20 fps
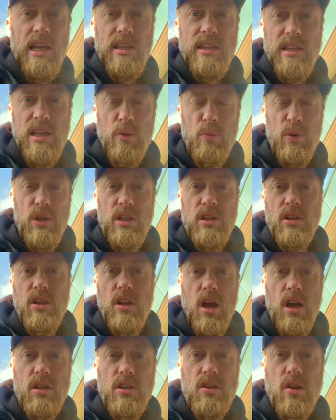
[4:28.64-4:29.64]
There will
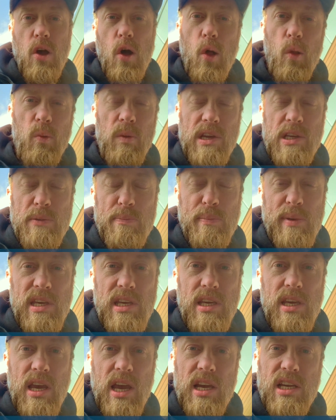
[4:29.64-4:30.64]
not always
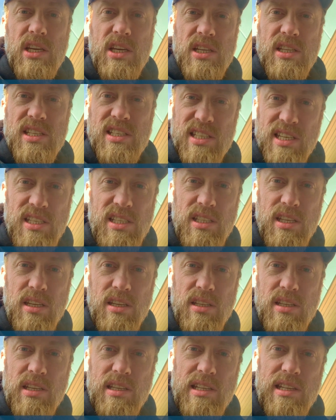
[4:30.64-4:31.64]
be a
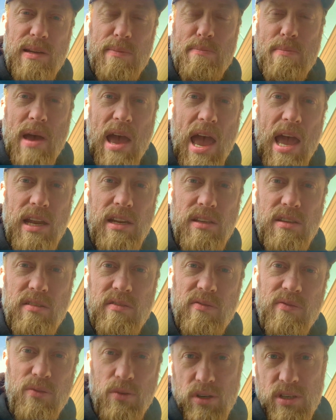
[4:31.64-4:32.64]
consistent demand
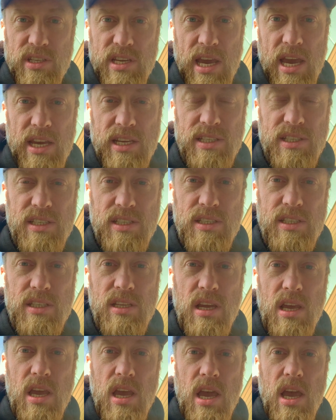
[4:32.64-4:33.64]
for
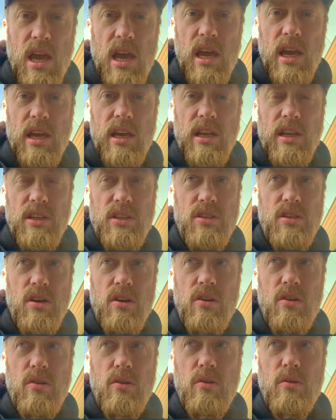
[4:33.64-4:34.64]
tasks.
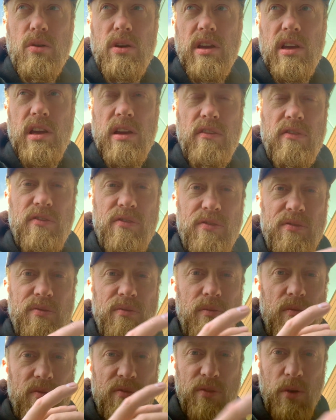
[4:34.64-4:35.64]
So if
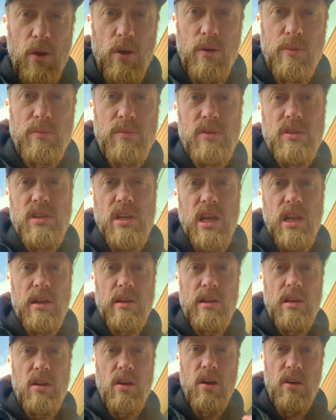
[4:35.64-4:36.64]
firms
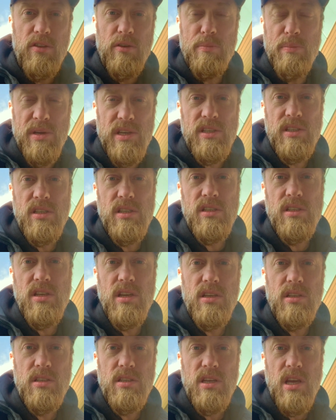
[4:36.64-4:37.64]
and other
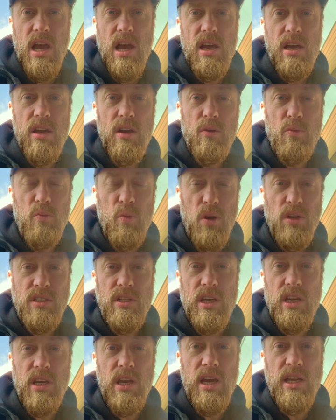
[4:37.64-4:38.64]
businesses are
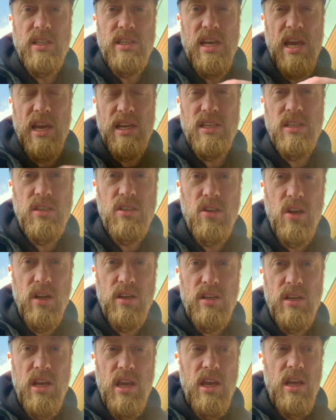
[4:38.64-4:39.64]
wanting a task
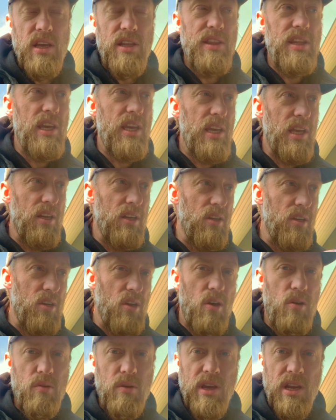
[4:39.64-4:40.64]
done, they can
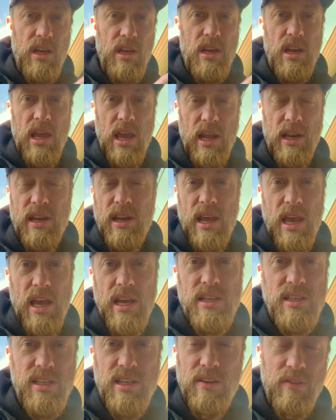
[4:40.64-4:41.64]
go in and
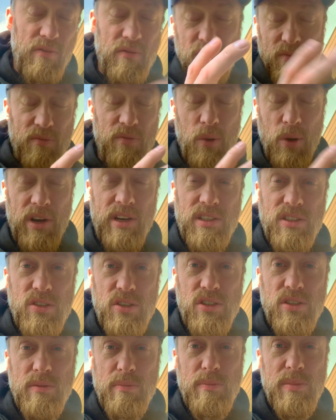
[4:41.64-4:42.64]
ask it for it
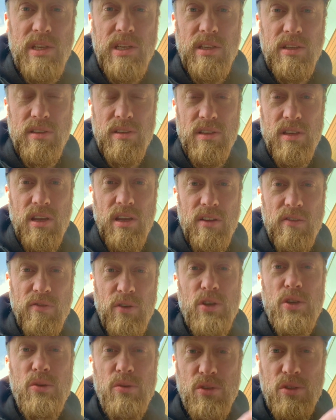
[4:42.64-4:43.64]
to be
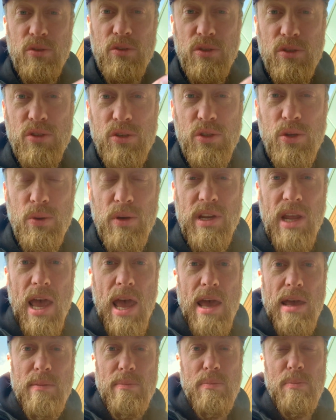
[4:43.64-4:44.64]
for you to do it.
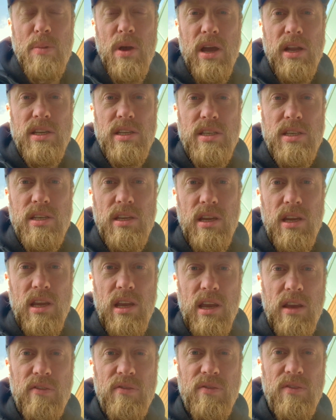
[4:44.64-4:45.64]
But
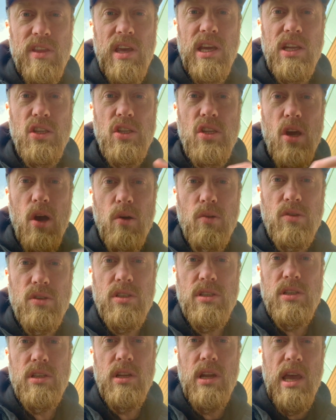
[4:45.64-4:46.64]
if they
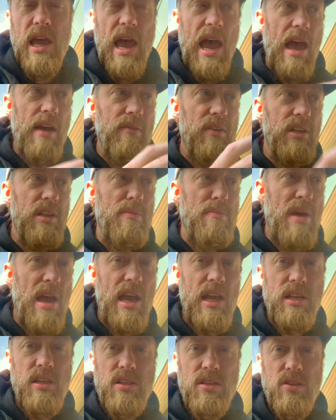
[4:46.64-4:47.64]
don't have a
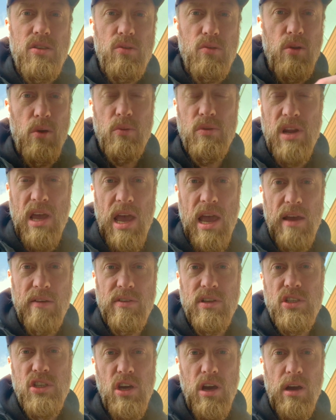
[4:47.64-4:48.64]
demand, you don't
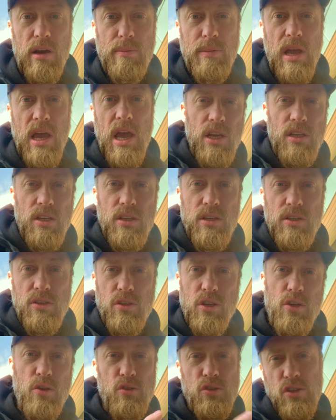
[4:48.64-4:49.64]
have a job.
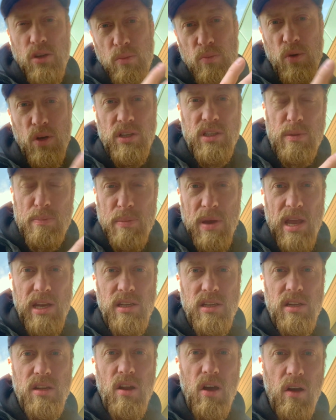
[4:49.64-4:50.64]
So you're somewhat
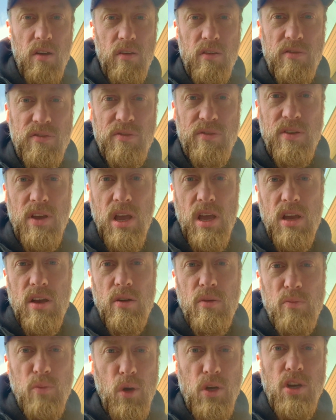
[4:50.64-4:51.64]
dependent of
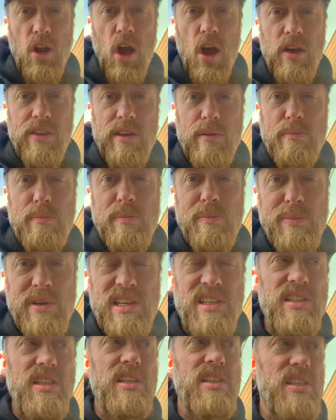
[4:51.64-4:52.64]
what other
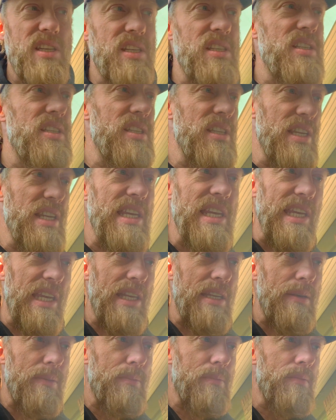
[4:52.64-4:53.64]
businesses need.